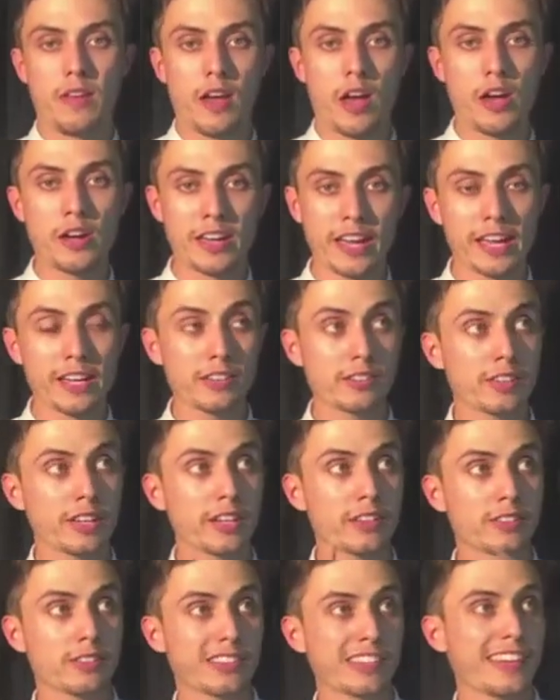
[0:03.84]
Okay,
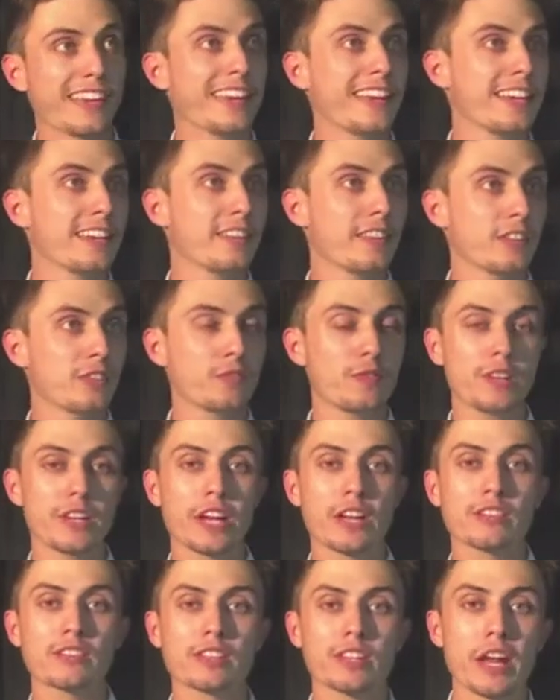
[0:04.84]
6. In this
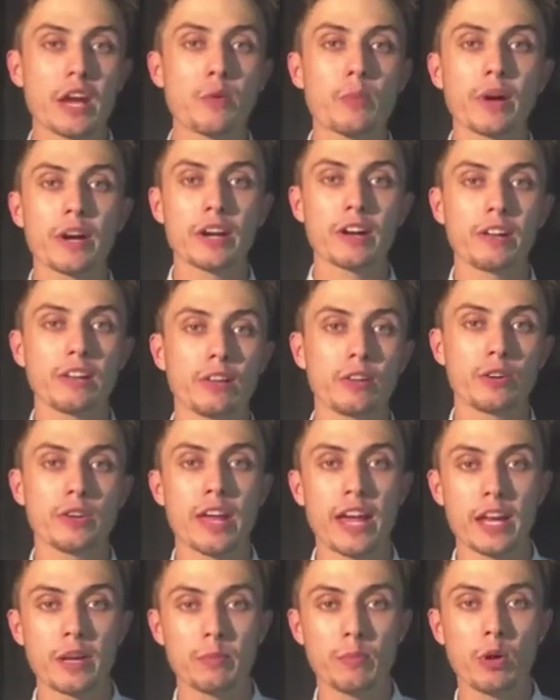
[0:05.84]
video today we're going to learn
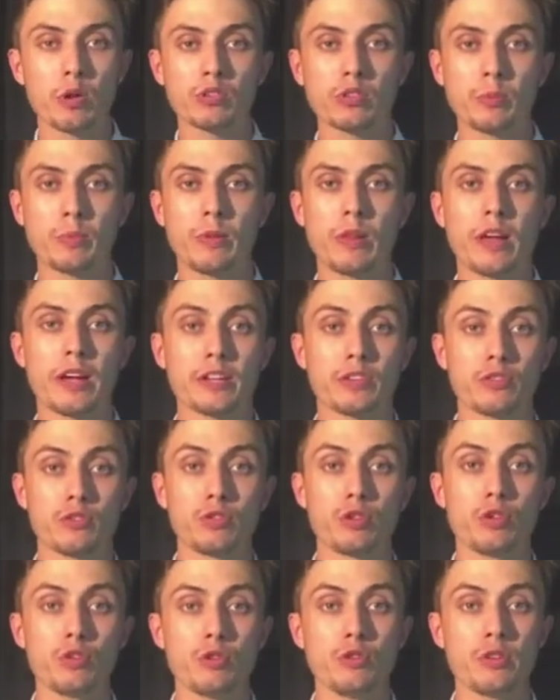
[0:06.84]
how to multiply
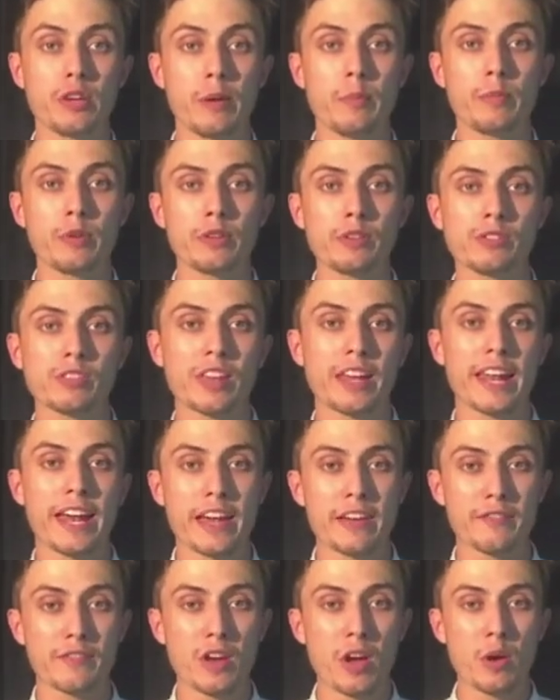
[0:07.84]
two numbers that
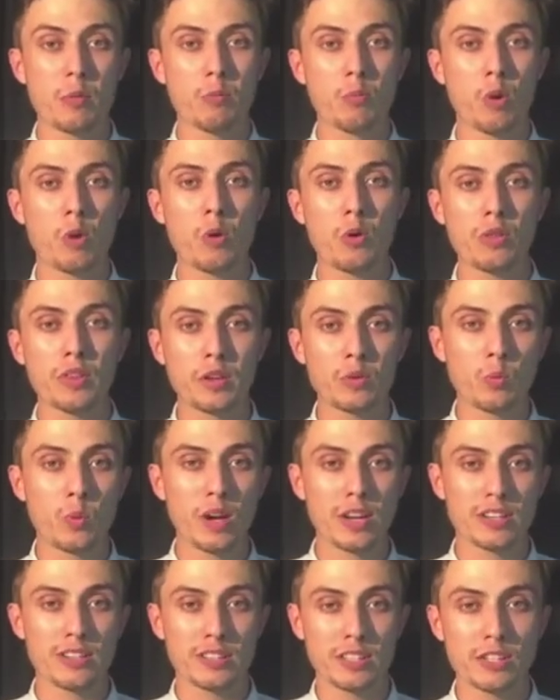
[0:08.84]
have more than
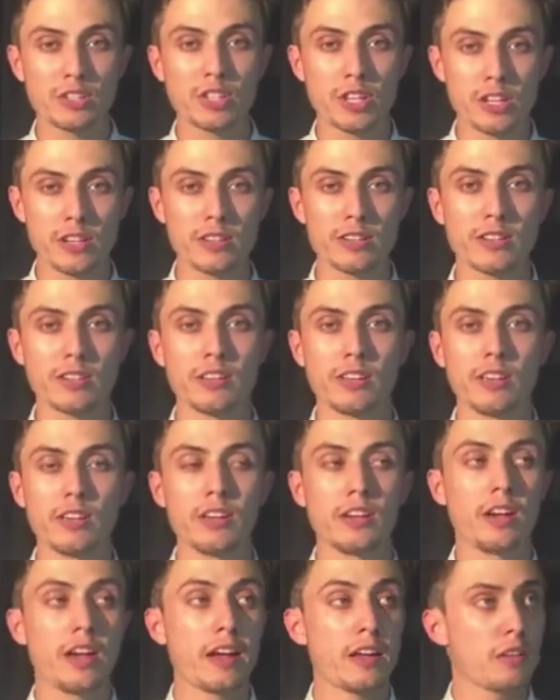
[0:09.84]
one digit.
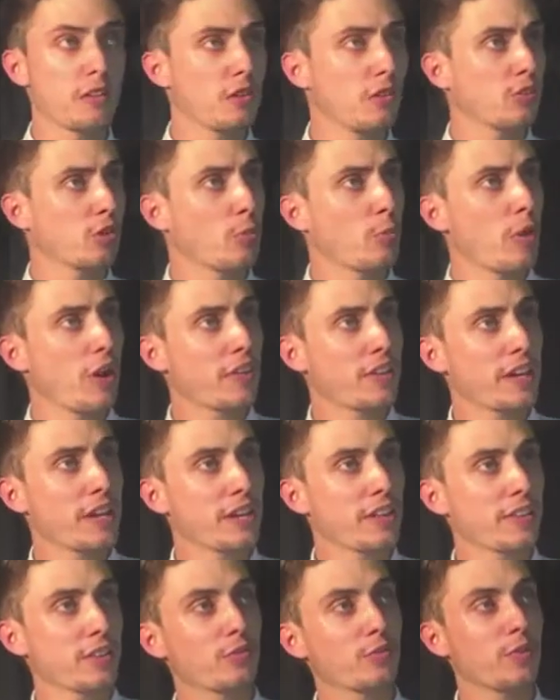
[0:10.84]
So by the
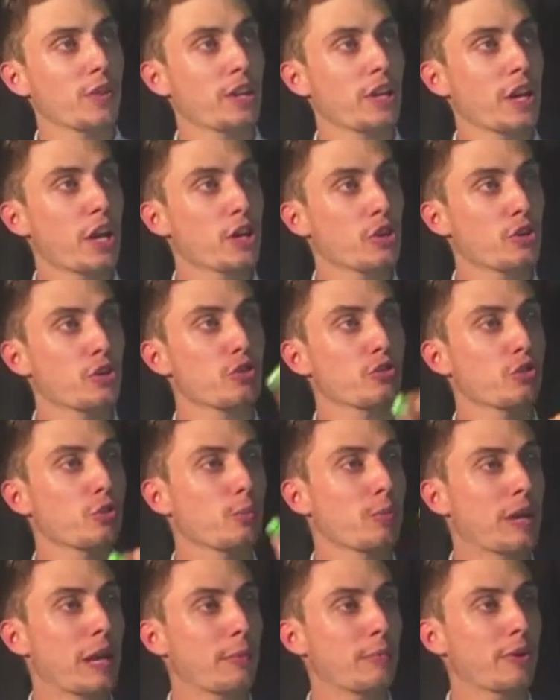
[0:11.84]
end of this video you
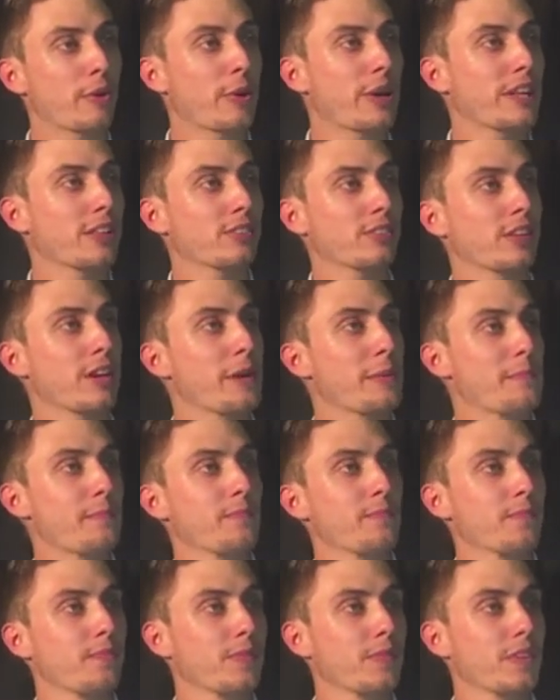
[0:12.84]
should be able to answer
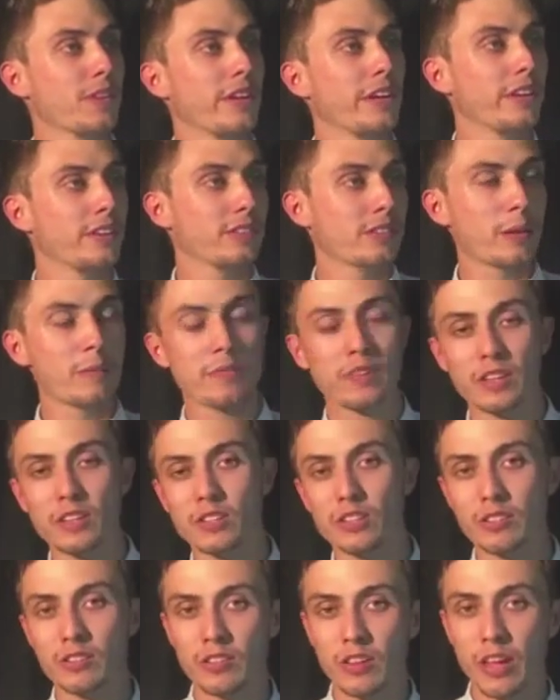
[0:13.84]
something
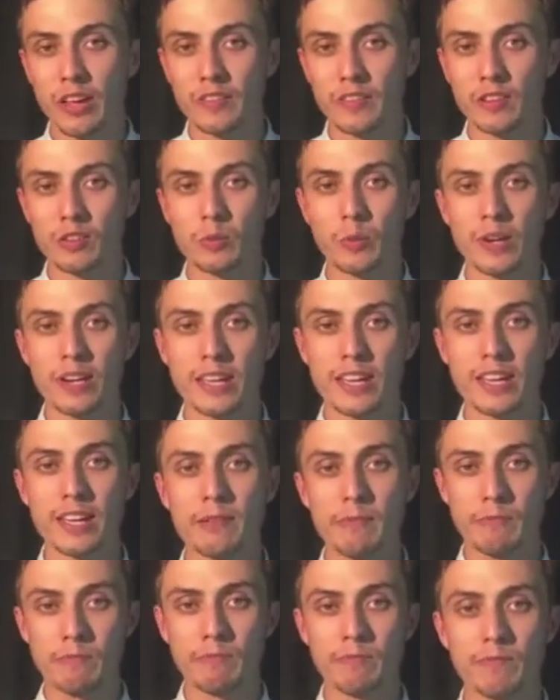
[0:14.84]
just like this one
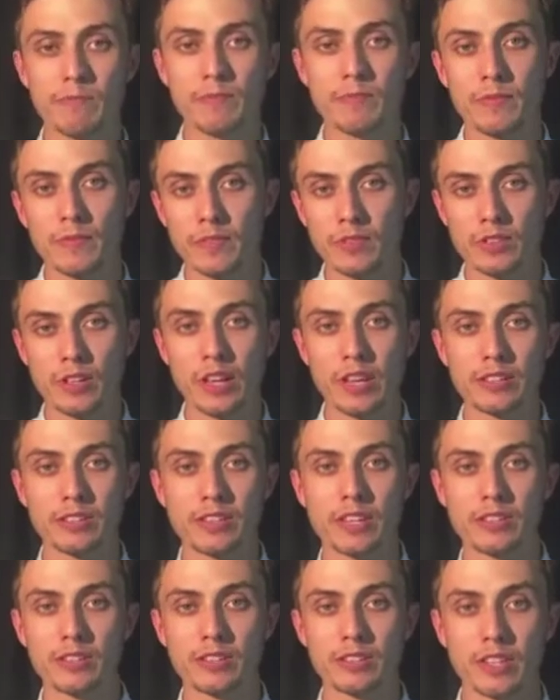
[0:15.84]
here. So let's
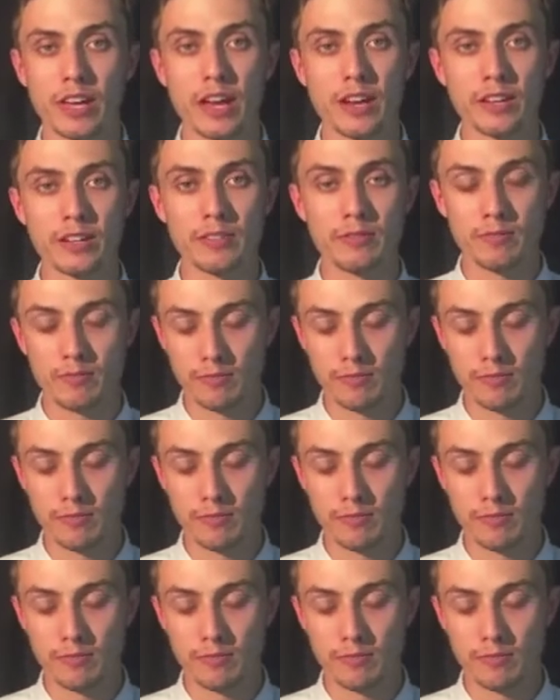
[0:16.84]
get started.